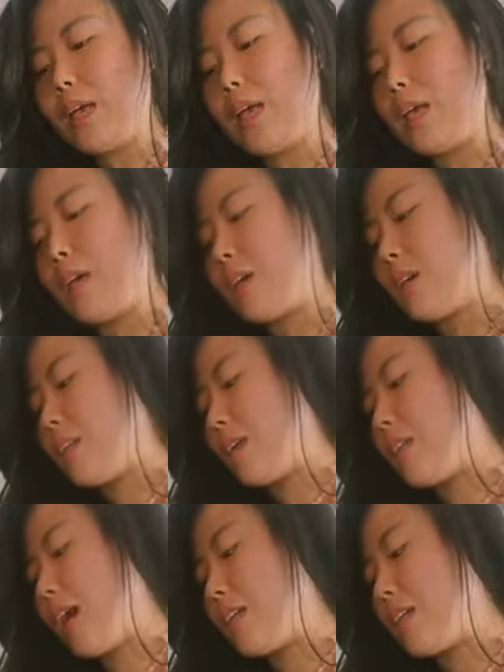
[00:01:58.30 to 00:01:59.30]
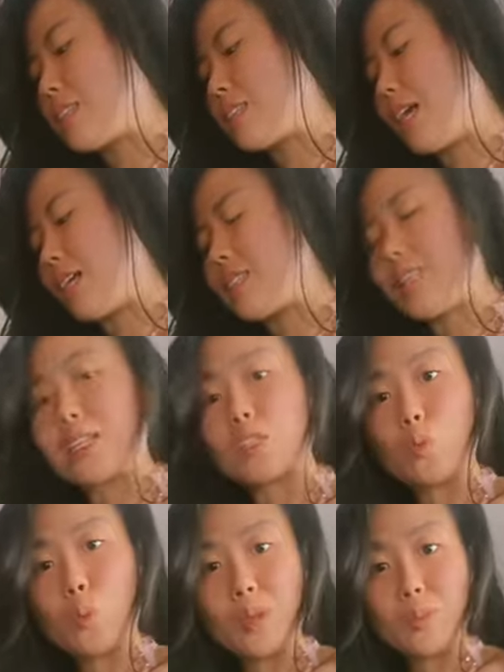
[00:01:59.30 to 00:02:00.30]
and that is that, like,
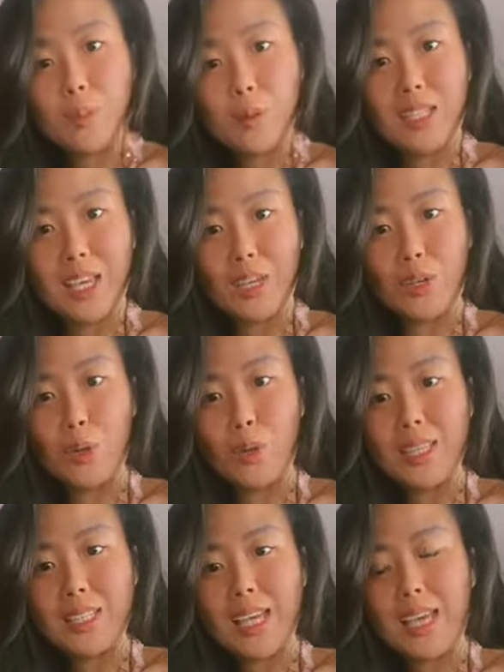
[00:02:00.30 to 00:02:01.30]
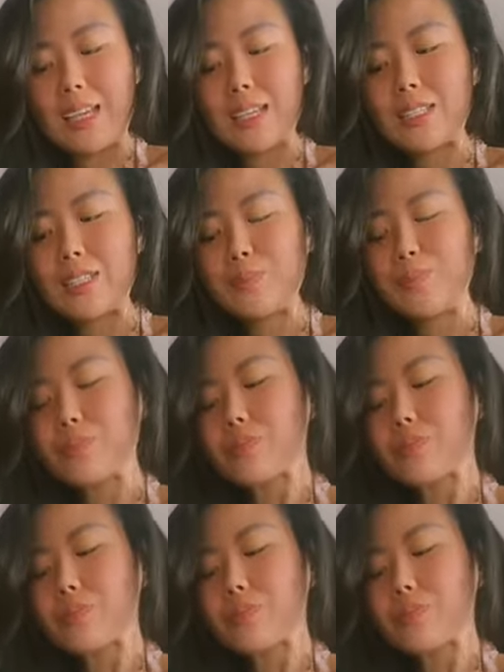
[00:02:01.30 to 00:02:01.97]
sweet potato-y taste.